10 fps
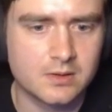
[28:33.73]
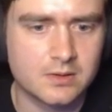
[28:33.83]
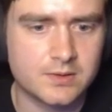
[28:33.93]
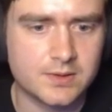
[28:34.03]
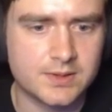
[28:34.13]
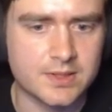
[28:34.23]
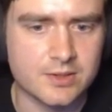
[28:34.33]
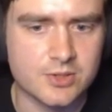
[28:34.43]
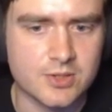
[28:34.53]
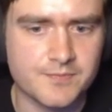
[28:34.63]
6
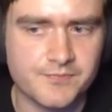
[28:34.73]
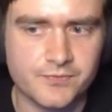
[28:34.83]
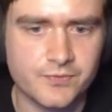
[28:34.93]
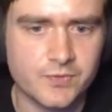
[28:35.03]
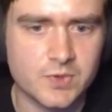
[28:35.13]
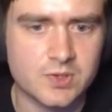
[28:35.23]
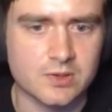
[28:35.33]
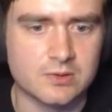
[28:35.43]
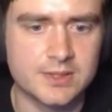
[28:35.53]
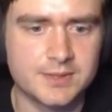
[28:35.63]
energy. So
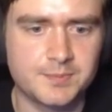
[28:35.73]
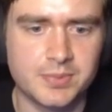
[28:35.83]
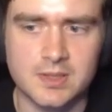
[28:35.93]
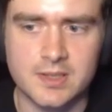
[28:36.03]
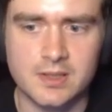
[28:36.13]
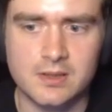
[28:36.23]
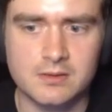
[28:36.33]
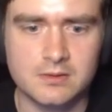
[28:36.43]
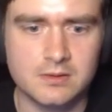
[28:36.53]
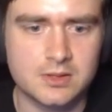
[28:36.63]
let's play
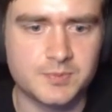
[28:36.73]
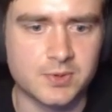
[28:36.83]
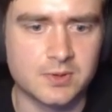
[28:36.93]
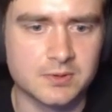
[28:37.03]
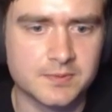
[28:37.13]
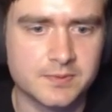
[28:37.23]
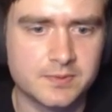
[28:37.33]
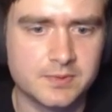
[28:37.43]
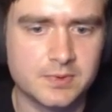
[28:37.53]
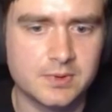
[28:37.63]
the spawn
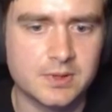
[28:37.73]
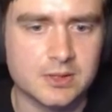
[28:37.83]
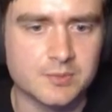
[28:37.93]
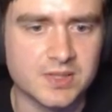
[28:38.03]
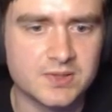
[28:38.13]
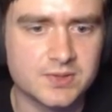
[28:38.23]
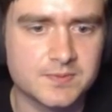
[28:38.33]
and the beast.